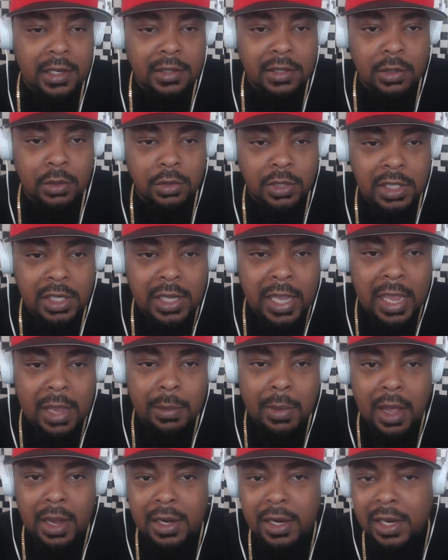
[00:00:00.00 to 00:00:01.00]
So she came
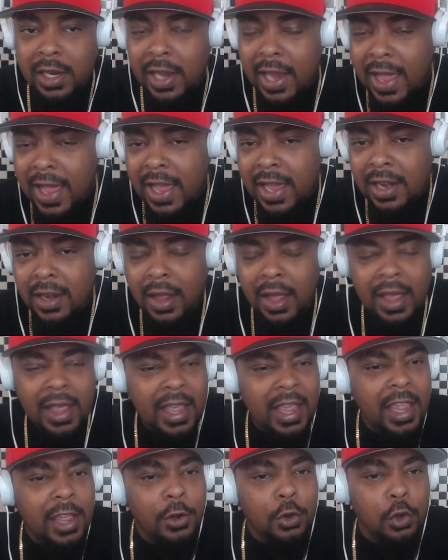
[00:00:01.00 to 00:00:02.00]
out there lying.
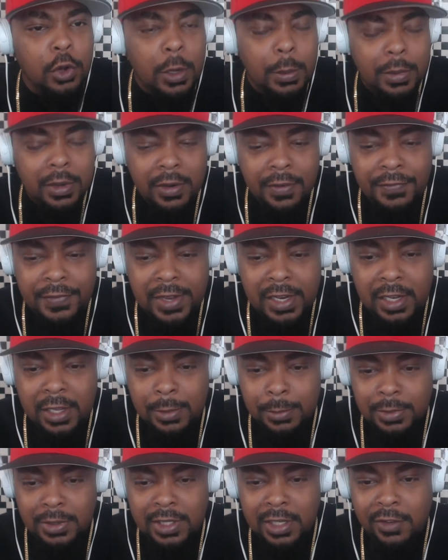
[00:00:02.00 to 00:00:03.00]
He ain't doing nothing but defending
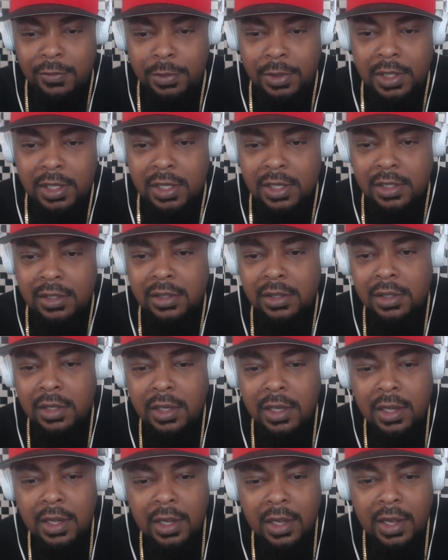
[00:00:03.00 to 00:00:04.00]
himself because
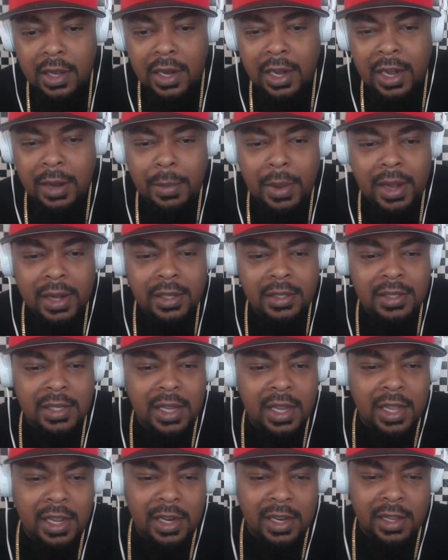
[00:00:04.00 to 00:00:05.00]
everybody's
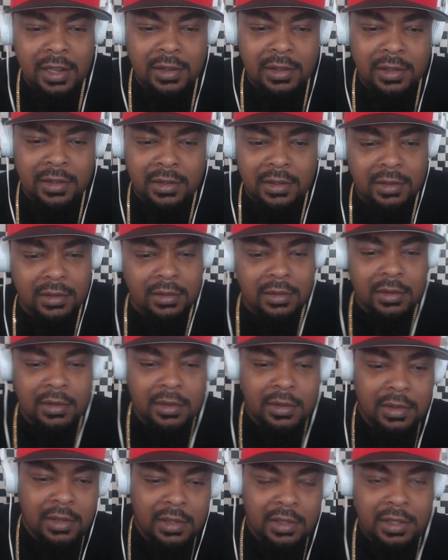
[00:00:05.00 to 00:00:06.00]
saying that
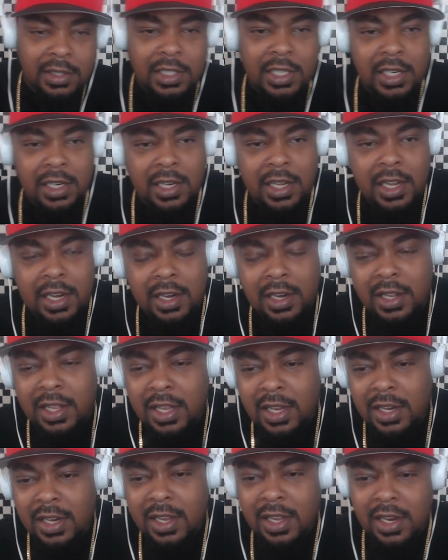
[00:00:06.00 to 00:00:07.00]
she did it,
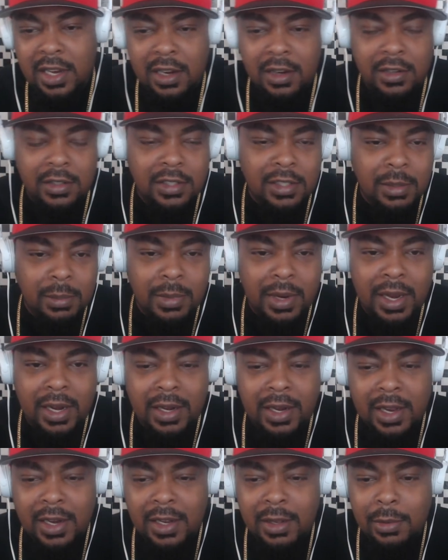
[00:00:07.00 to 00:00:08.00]
he did it, or something like
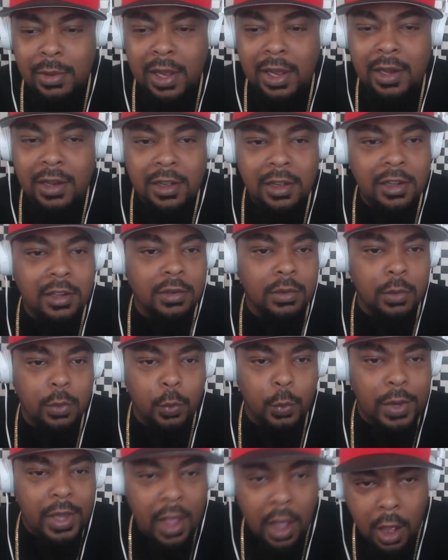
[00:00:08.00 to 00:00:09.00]
that. And he was like, look,
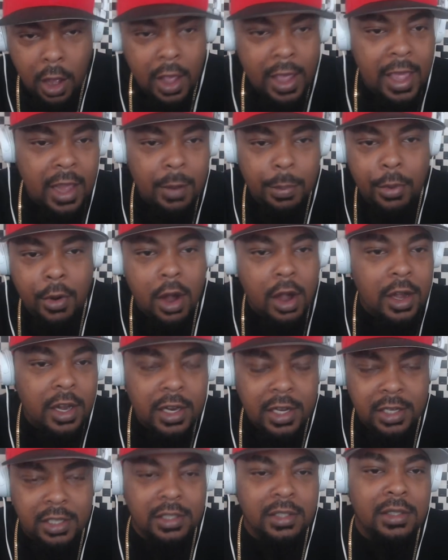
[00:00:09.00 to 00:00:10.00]
we all had a part in
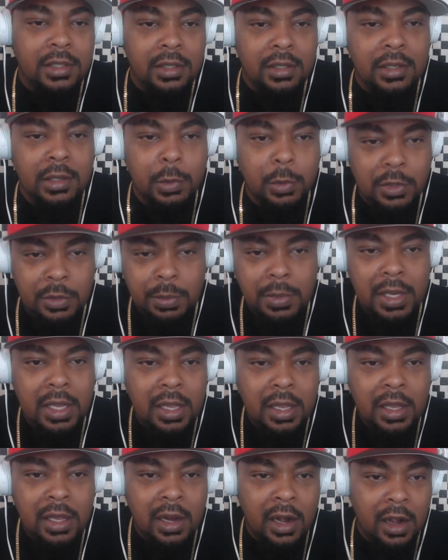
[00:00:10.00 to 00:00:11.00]
this. It was
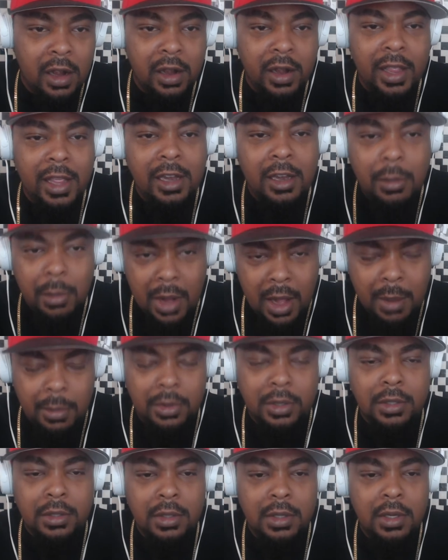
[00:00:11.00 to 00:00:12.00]
me, her, and the
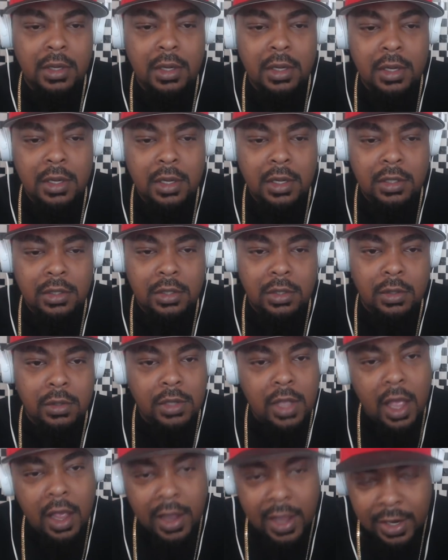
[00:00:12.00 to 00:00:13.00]
mama. So
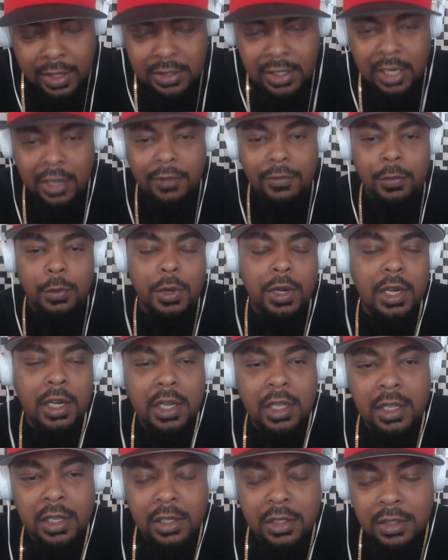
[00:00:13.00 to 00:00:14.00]
y'all got to take it for what it
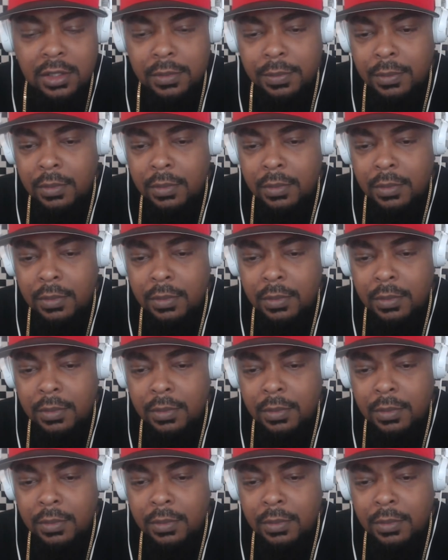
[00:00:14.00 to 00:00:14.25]
is.